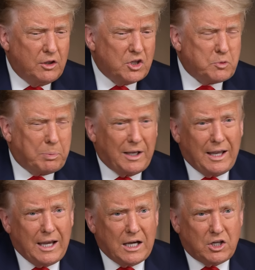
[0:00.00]
this
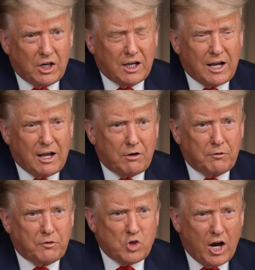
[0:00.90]
plague to get out
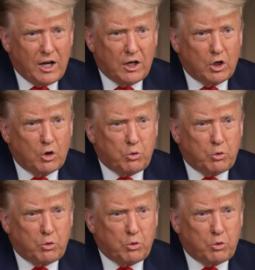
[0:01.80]
of China and go